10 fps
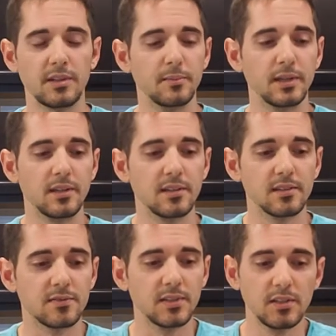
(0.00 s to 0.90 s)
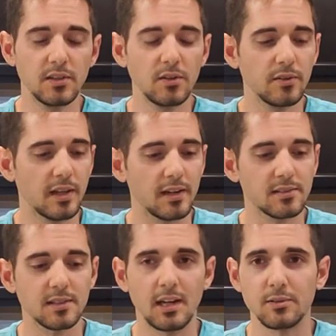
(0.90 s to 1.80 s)
at the beginning of this video that
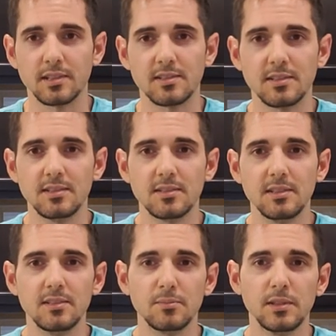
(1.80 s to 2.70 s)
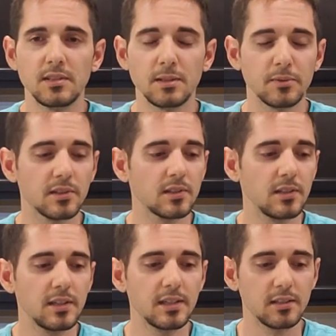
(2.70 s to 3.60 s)
I was at CC's meeting up with a
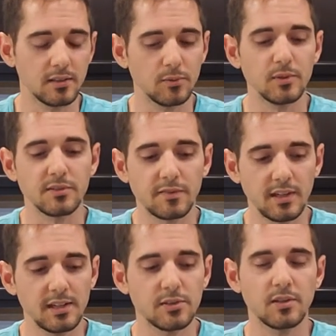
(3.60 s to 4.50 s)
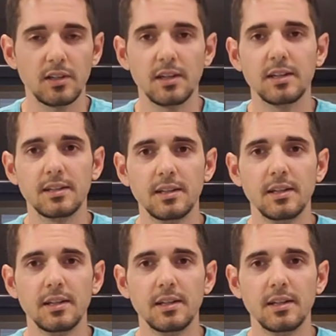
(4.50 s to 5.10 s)
client. It was a financial client.